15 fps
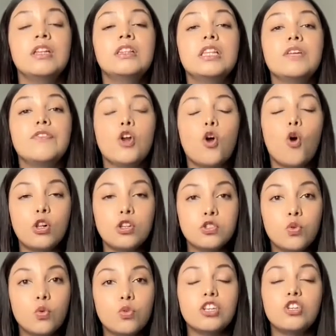There were
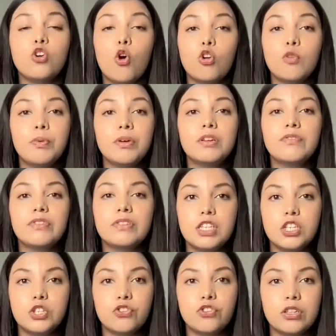also the European
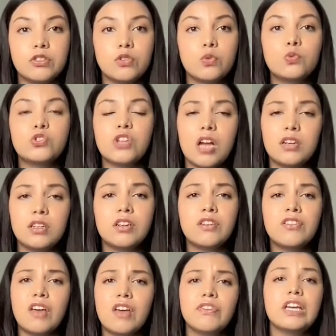physicians who started
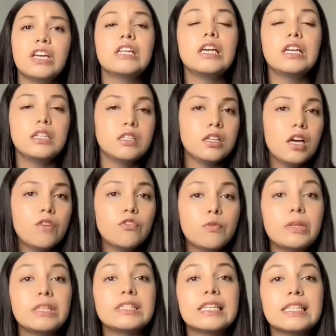arriving in India
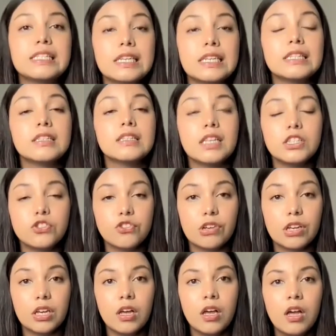from the 16th
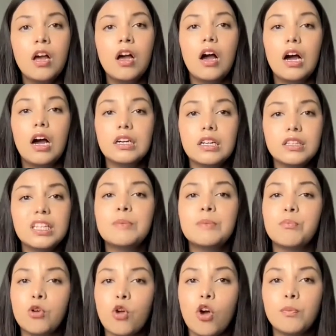century under the
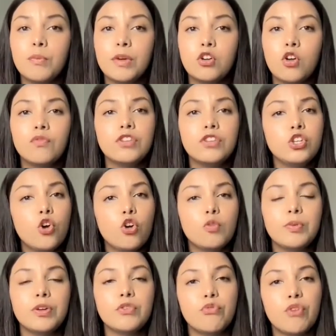employment of the
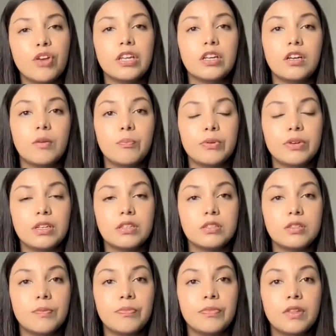European trading companies.